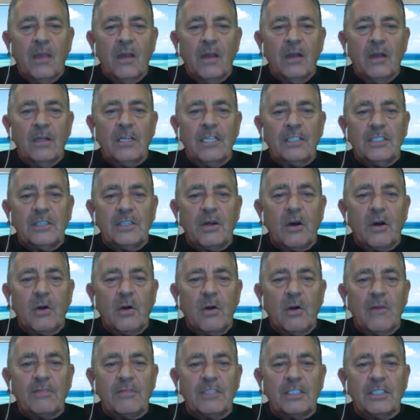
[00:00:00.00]
They start
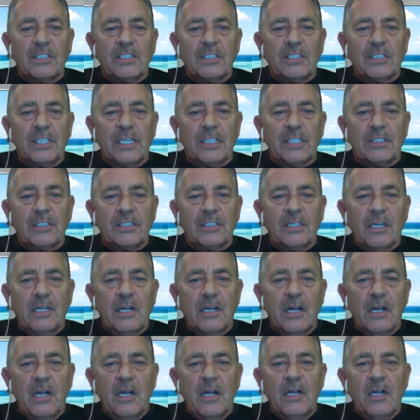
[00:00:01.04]
off as a cyst.
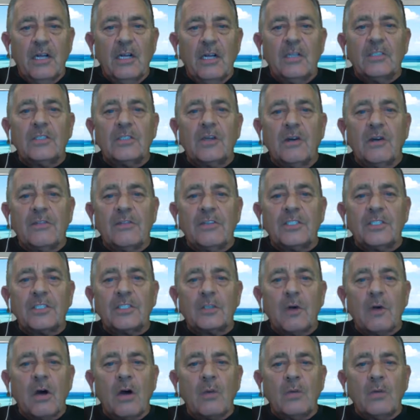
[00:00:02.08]
So if you're
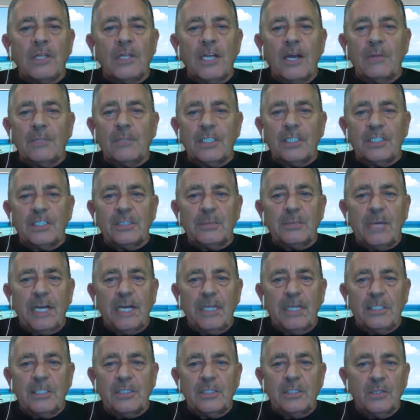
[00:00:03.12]
strong with the empty
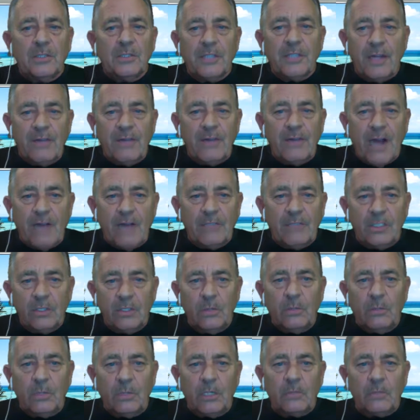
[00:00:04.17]
space, you'll never have a
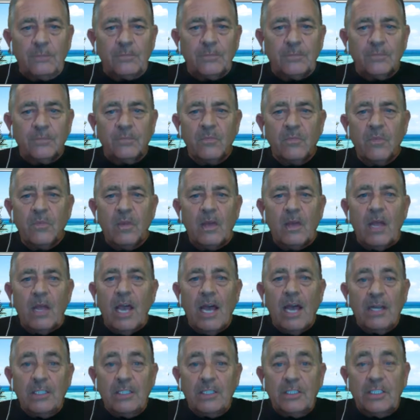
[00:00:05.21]
tumor.
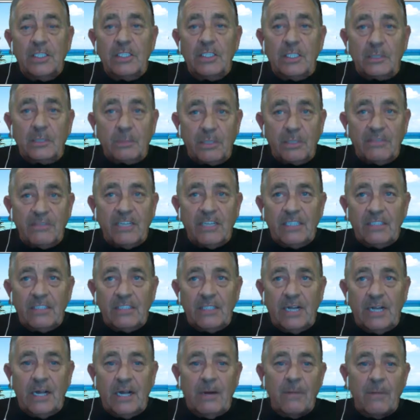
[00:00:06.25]
Energy just prevents
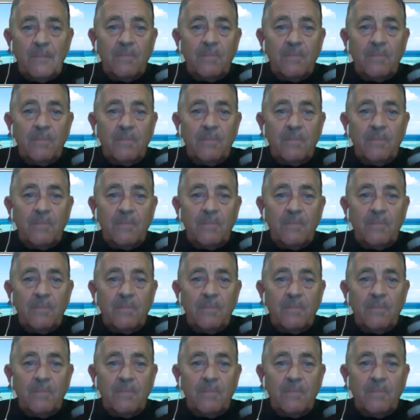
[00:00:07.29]
that.